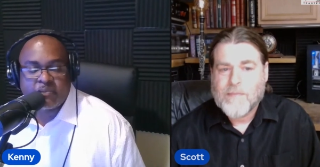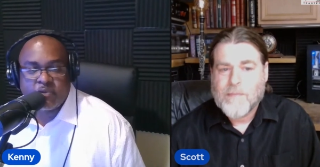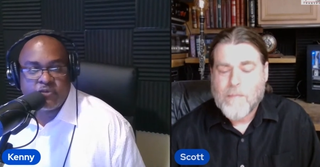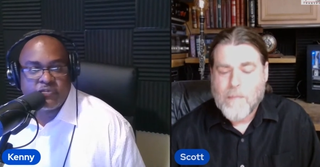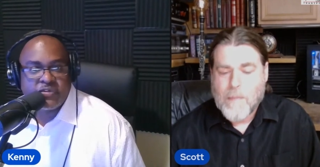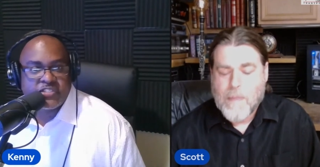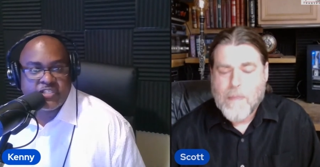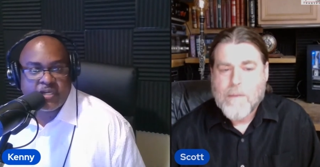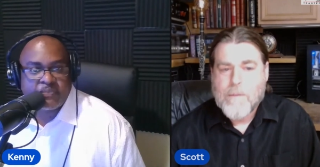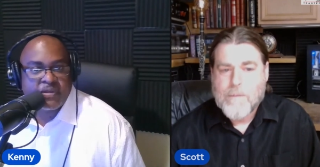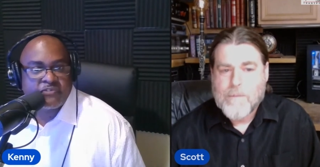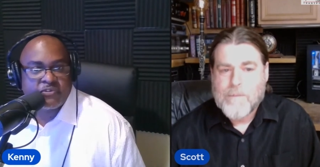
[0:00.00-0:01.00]
Speaker 1: moving
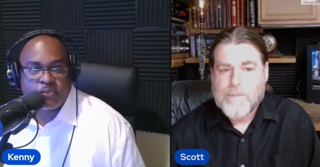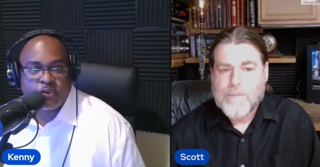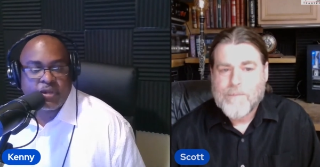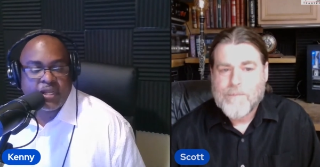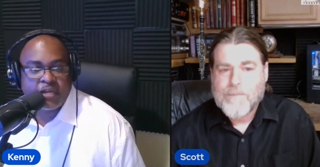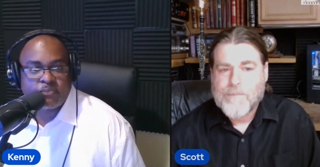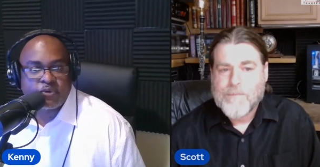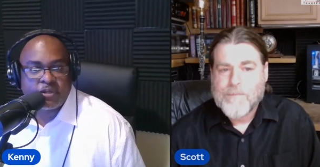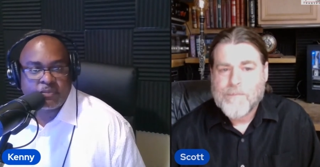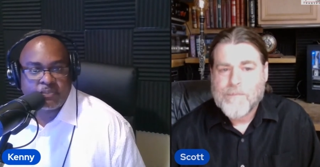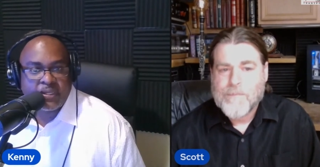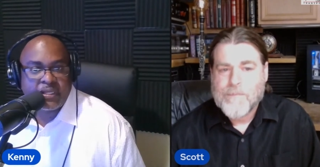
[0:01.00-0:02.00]
something from point A to
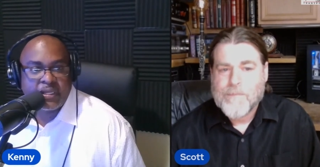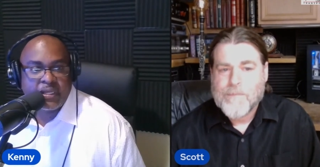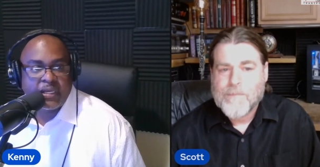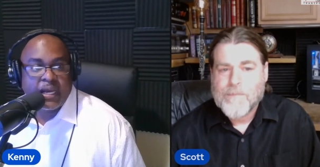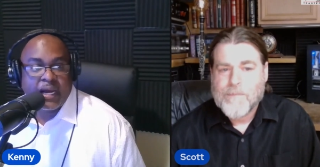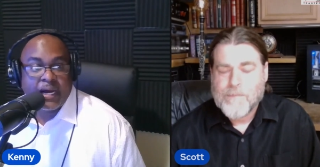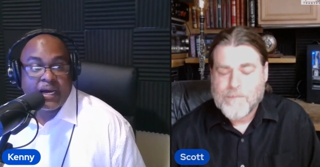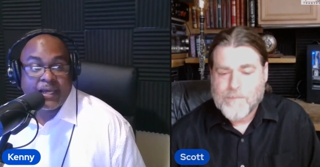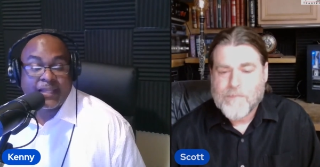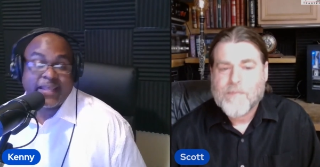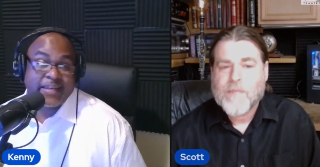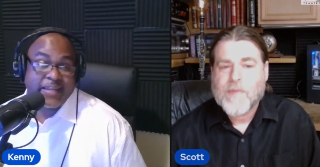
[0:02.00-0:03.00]
point B, uh, and
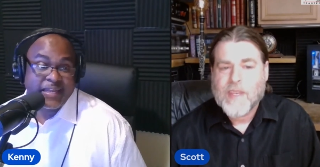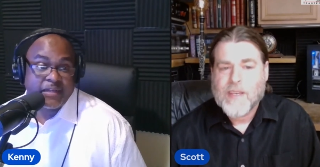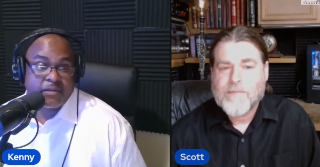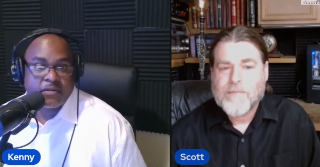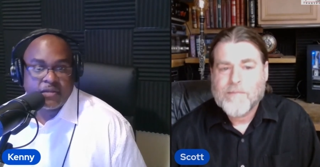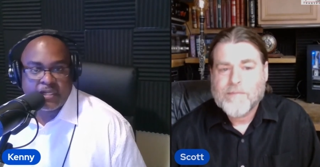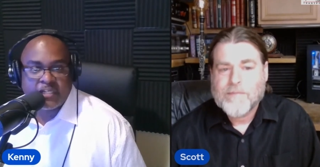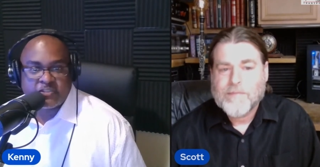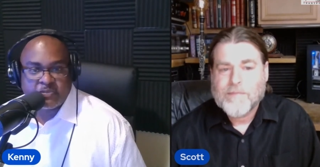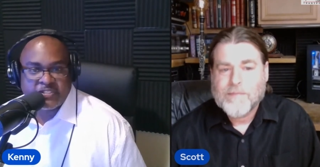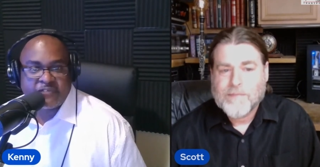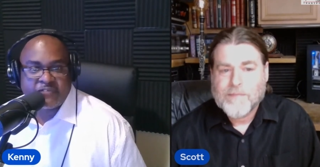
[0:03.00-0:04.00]
they need it in a
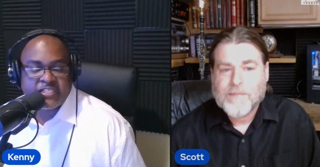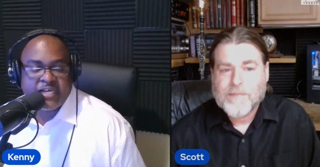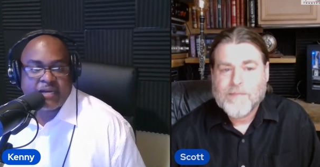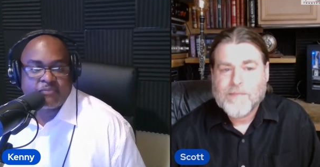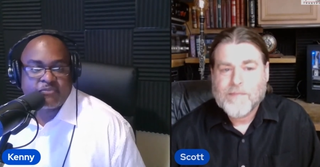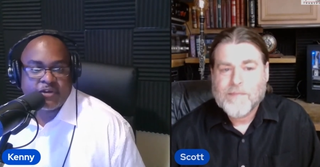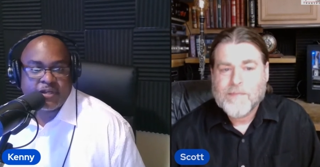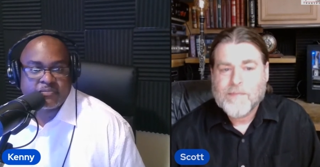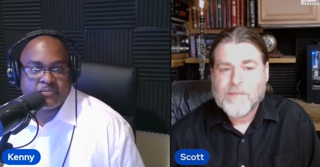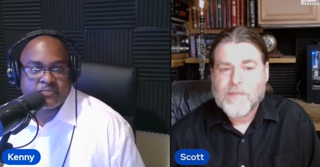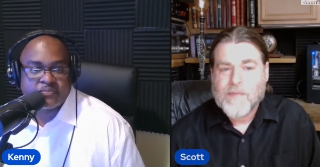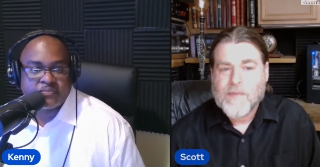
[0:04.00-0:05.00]
specific time frame.
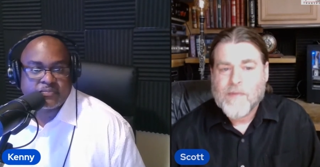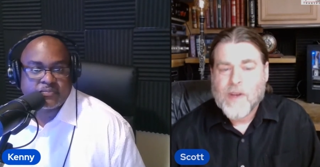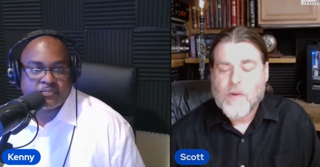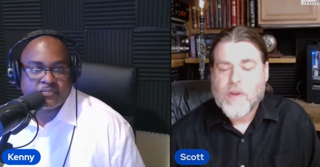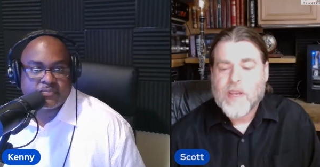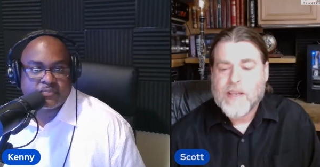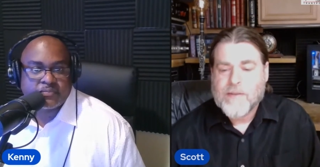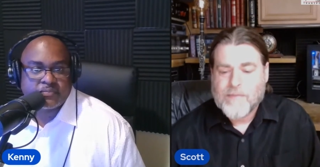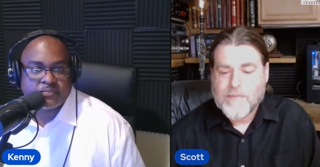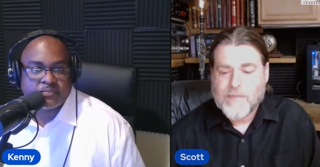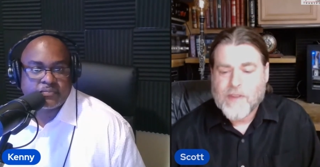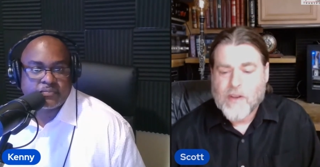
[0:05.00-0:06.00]
Okay.
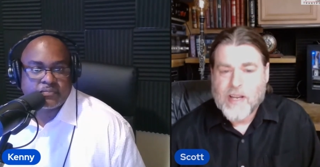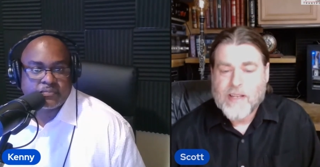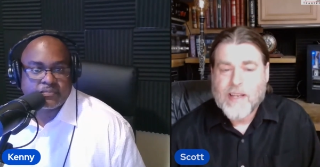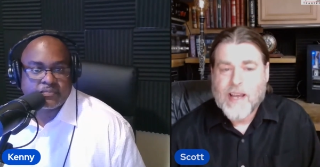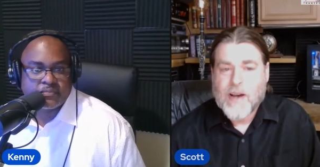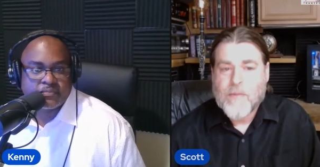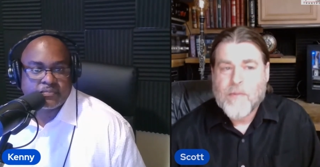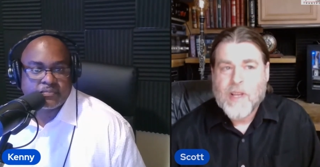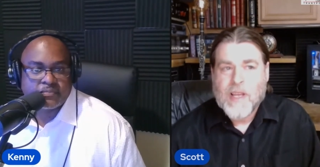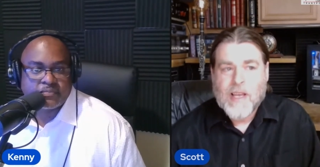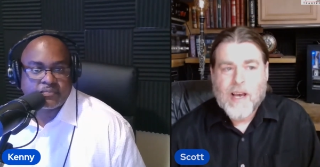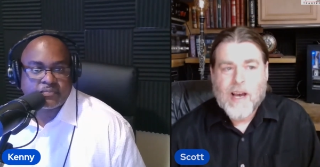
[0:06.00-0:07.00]
Speaker 2: All right. Now,
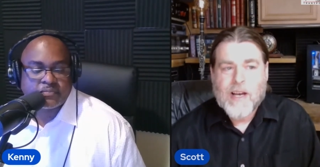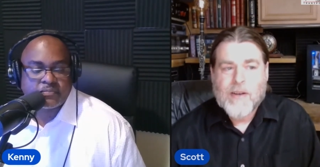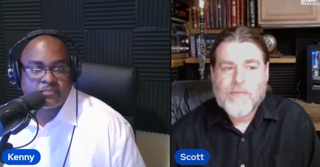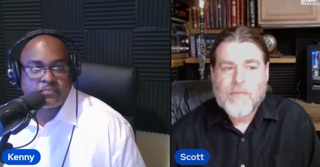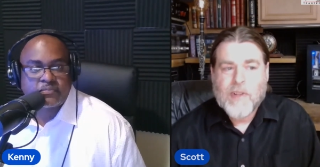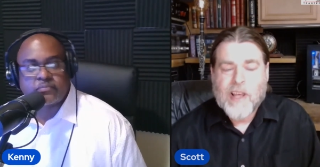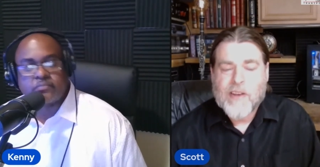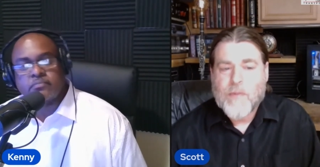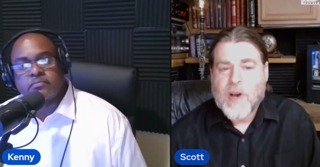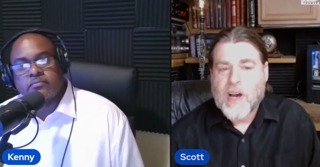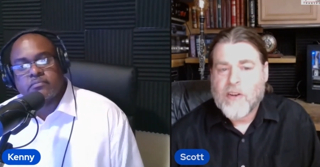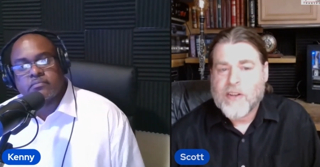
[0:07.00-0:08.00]
uh, a lot of my
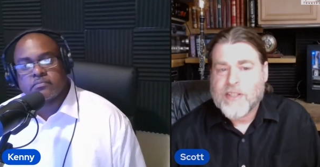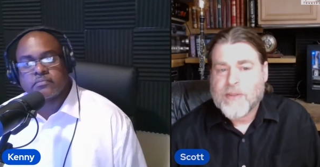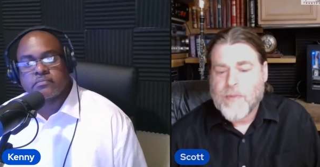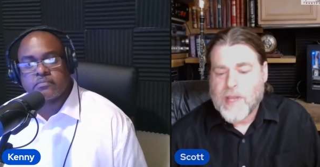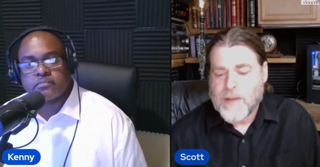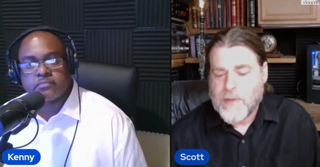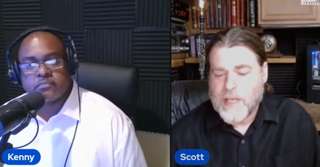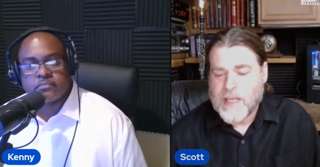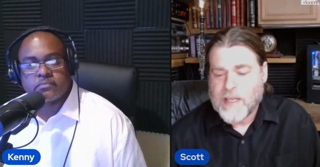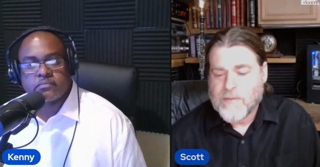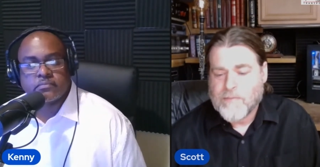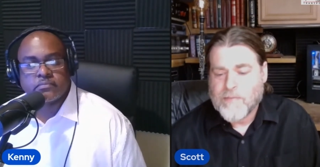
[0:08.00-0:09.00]
audience may
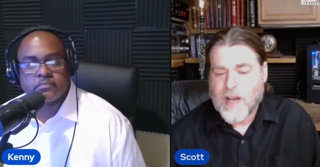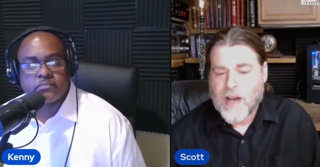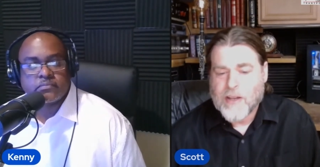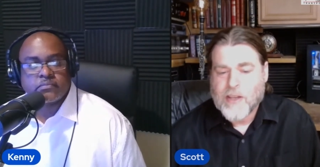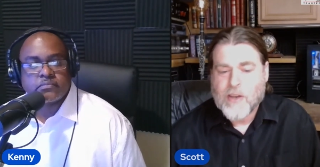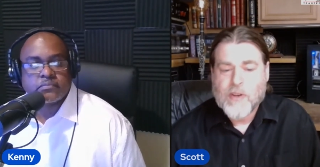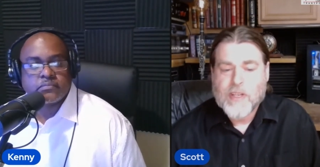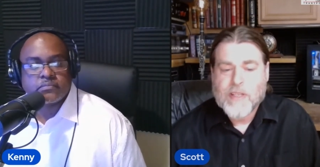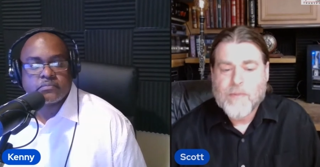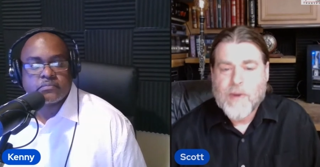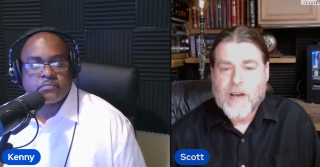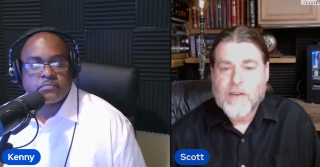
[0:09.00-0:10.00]
be uh, curious
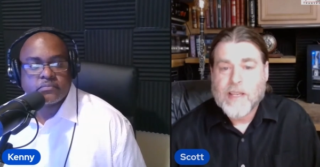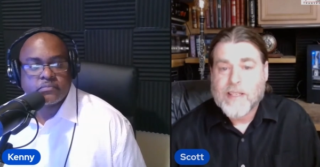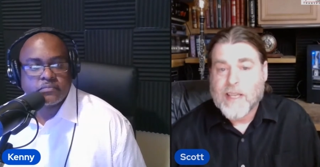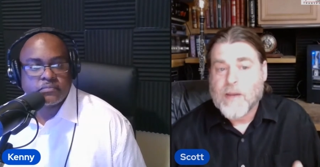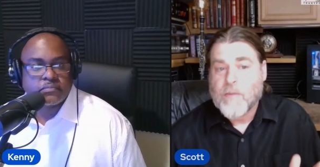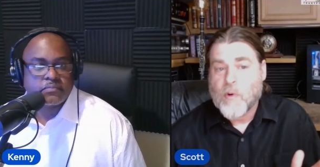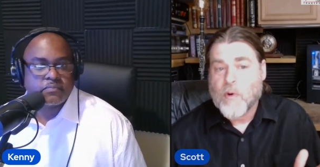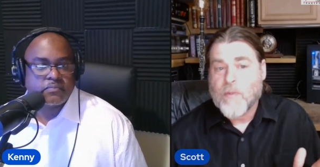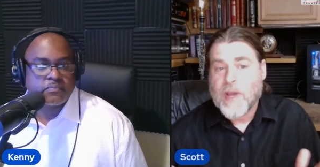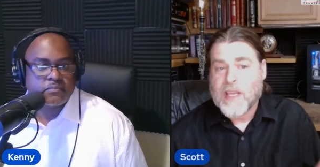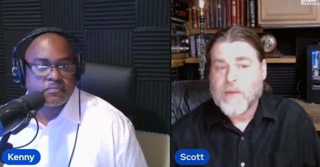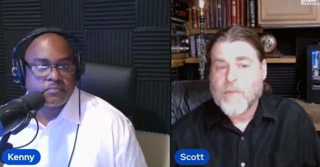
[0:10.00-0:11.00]
about, like, say, more
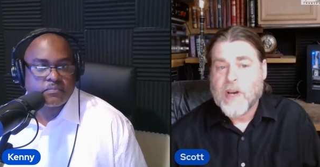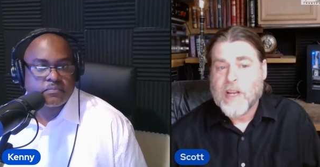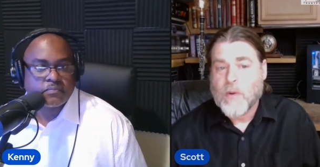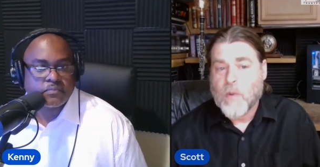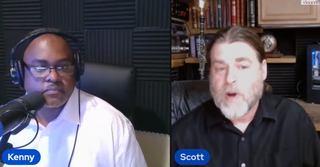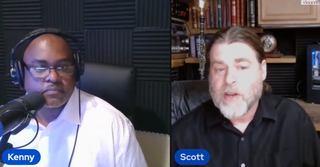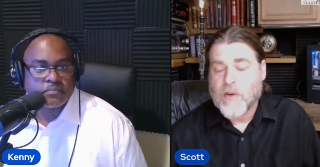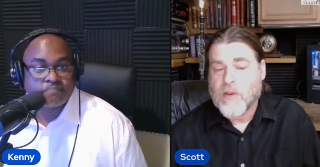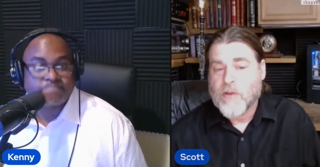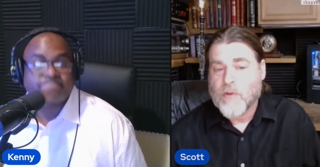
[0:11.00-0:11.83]
making money while you're on the